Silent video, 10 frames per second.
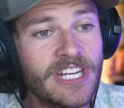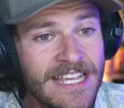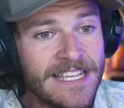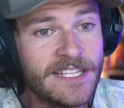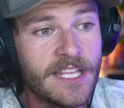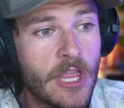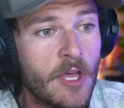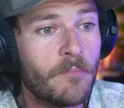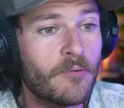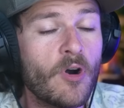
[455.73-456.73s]
She's
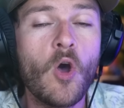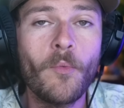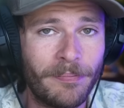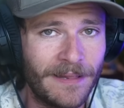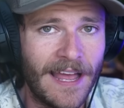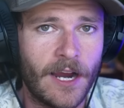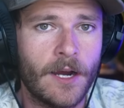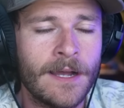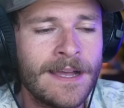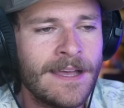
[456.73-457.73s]
the pro
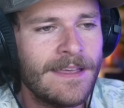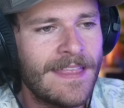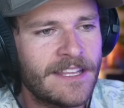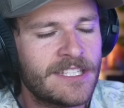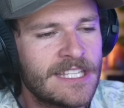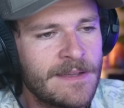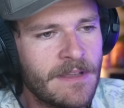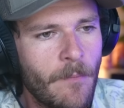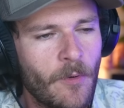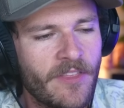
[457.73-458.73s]
player that's
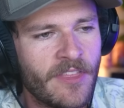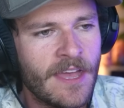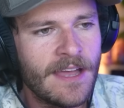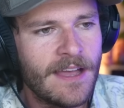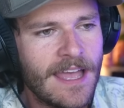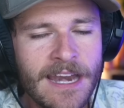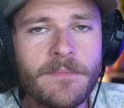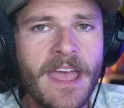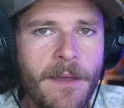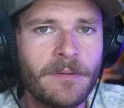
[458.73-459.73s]
teamed up with
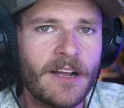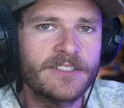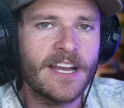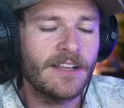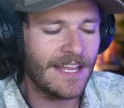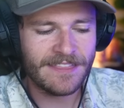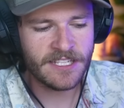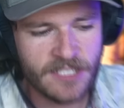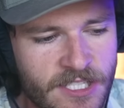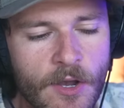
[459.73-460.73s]
NBA player. Ter like
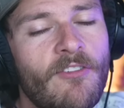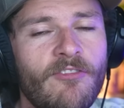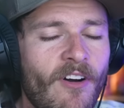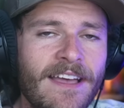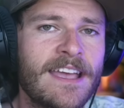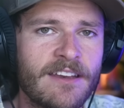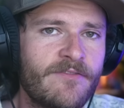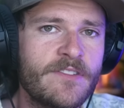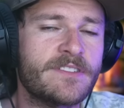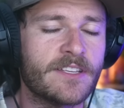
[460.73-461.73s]
this is so fucking
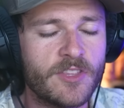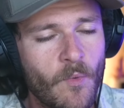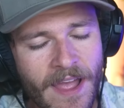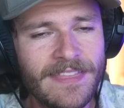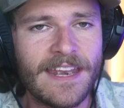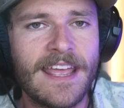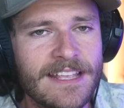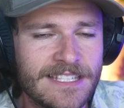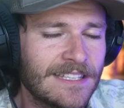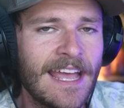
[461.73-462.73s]
confusing. The way that
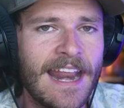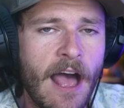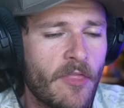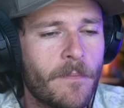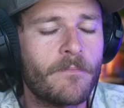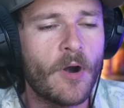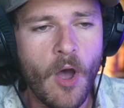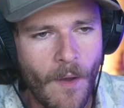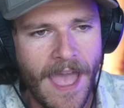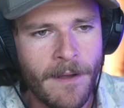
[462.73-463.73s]
it's laid out, the
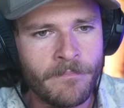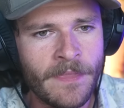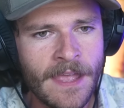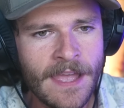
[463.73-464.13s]
pro-am,